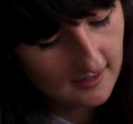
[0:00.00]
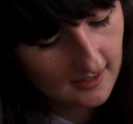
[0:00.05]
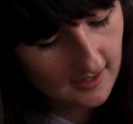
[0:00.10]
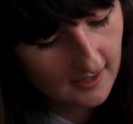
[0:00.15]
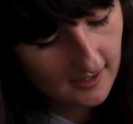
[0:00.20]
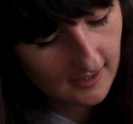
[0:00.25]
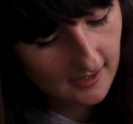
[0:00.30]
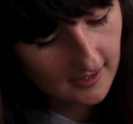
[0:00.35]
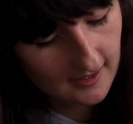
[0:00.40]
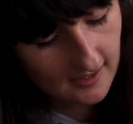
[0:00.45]

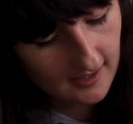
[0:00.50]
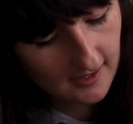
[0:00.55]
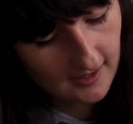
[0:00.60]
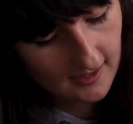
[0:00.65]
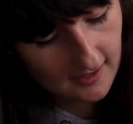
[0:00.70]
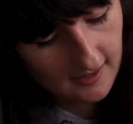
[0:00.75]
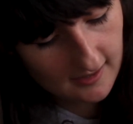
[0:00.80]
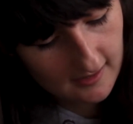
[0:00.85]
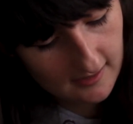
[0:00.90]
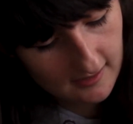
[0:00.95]
And I
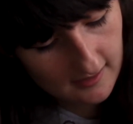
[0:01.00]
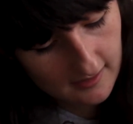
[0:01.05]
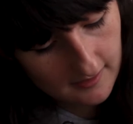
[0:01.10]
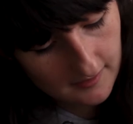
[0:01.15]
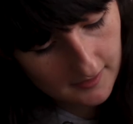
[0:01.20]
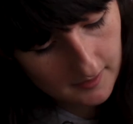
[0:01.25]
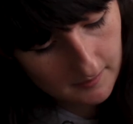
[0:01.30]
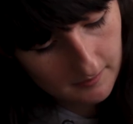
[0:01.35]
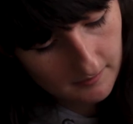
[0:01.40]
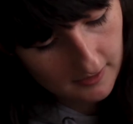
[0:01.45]
think,
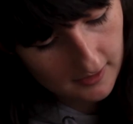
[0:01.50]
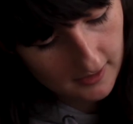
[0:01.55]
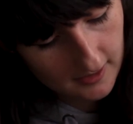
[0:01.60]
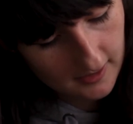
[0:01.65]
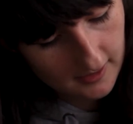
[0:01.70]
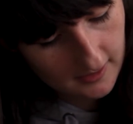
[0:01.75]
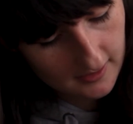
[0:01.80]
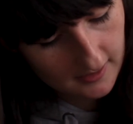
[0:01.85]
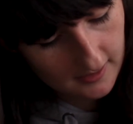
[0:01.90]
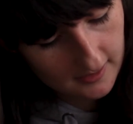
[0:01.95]
if I'm
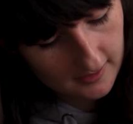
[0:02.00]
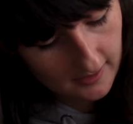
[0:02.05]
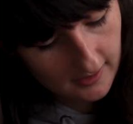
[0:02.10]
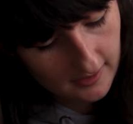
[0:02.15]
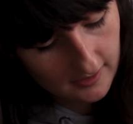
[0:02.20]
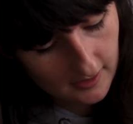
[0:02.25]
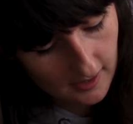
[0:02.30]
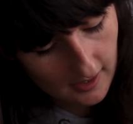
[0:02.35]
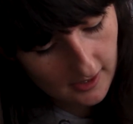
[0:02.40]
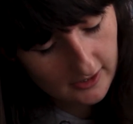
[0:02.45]
right, this
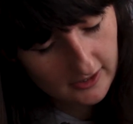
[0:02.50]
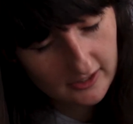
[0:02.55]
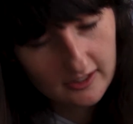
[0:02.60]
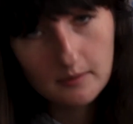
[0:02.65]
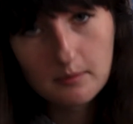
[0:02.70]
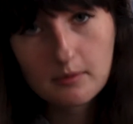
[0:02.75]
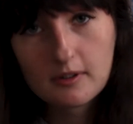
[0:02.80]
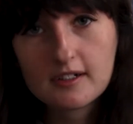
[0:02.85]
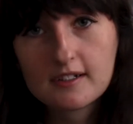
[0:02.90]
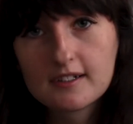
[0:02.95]
is
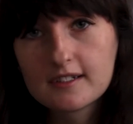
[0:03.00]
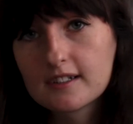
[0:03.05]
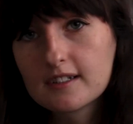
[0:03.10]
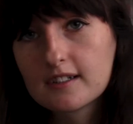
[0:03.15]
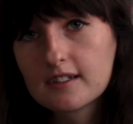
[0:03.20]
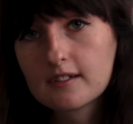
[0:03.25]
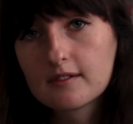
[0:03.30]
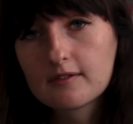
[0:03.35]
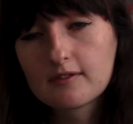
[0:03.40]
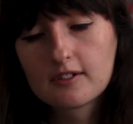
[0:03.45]
actually printed
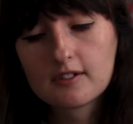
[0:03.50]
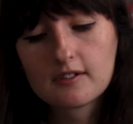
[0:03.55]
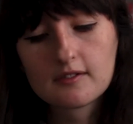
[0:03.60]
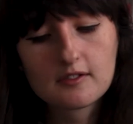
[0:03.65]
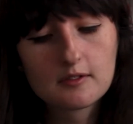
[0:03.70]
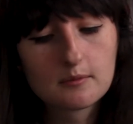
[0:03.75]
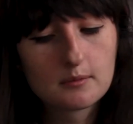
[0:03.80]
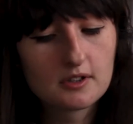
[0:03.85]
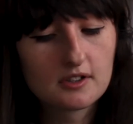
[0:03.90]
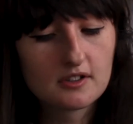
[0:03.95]
in the front
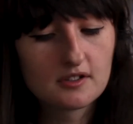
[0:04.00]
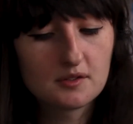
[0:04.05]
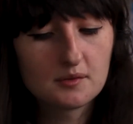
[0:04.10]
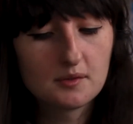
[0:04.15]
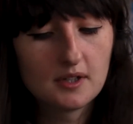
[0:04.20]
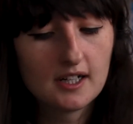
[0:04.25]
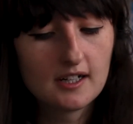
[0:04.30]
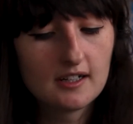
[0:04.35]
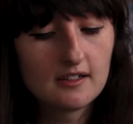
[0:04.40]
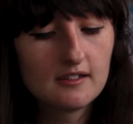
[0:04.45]
of the book as
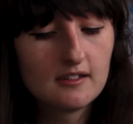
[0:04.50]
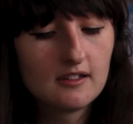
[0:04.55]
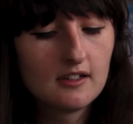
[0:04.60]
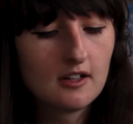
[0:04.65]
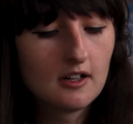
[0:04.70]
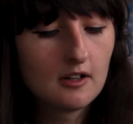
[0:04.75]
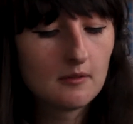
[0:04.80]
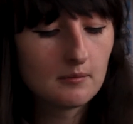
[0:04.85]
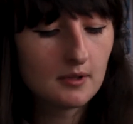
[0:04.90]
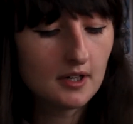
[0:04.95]
well.
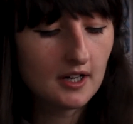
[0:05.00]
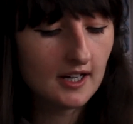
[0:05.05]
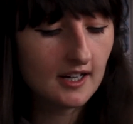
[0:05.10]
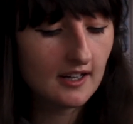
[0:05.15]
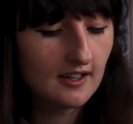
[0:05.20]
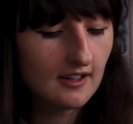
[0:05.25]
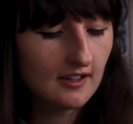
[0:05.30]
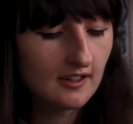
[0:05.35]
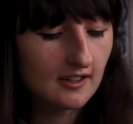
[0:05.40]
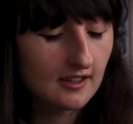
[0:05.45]
But I
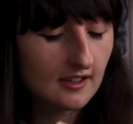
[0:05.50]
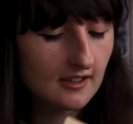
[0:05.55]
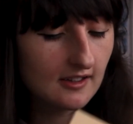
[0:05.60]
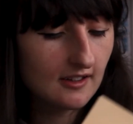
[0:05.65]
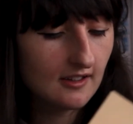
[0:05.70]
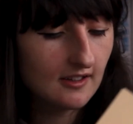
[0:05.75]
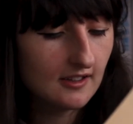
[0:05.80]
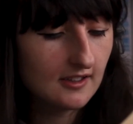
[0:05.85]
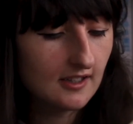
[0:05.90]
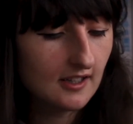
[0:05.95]
like
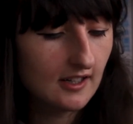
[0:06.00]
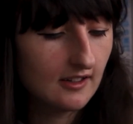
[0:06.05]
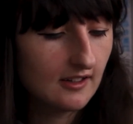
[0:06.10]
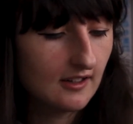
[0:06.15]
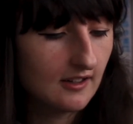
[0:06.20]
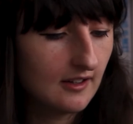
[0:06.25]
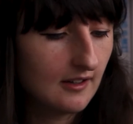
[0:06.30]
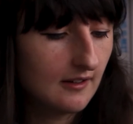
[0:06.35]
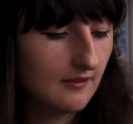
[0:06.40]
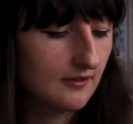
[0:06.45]
the idea
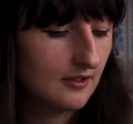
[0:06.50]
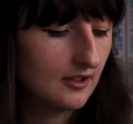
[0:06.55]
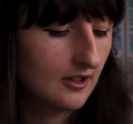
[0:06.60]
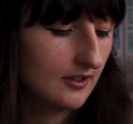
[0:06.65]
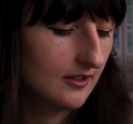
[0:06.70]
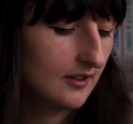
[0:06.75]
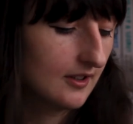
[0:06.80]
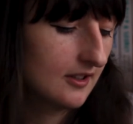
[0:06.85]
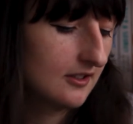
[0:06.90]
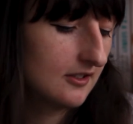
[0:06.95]
that they've
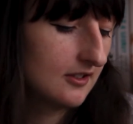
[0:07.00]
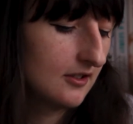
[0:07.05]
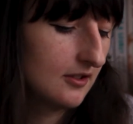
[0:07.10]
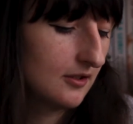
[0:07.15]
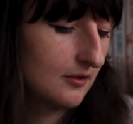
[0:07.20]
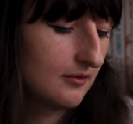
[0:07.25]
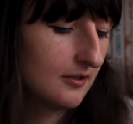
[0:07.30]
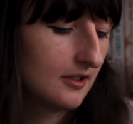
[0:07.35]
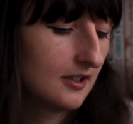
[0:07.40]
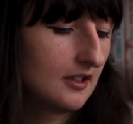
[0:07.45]
done this. This
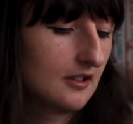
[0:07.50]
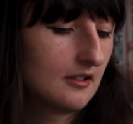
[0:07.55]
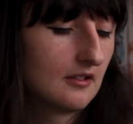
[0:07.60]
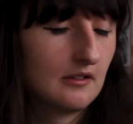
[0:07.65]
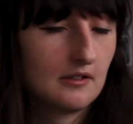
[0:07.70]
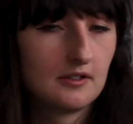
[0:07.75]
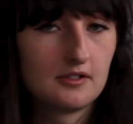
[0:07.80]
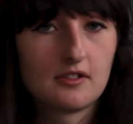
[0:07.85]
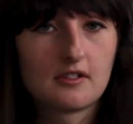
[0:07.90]
is really cool.